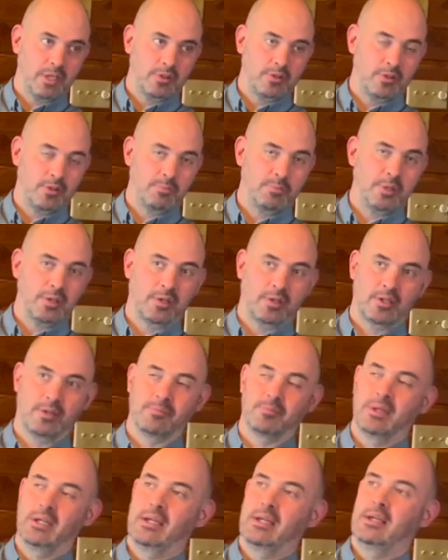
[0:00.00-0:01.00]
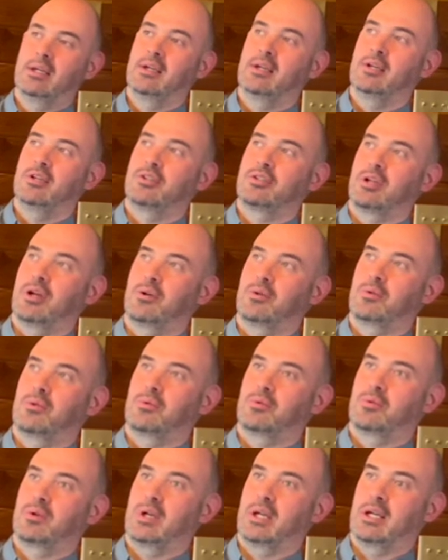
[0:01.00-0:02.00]
in Newmarket. So,
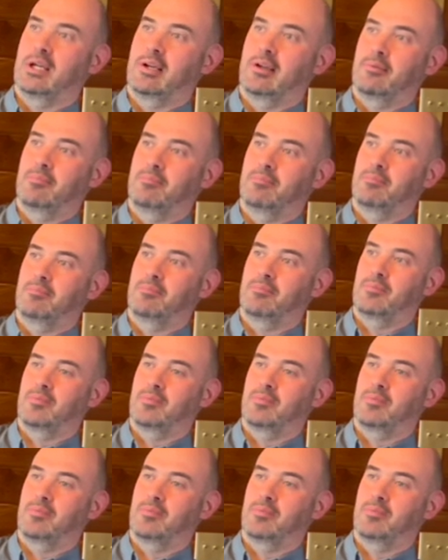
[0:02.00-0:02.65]
cutting